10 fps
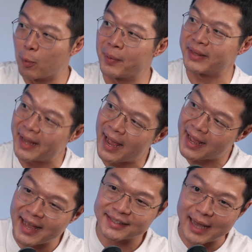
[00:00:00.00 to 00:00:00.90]

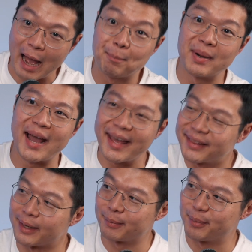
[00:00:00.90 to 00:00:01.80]
OpenAI has an upper
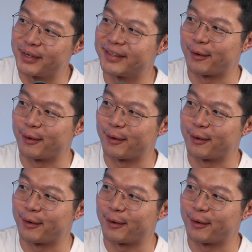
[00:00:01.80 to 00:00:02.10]
hand, put it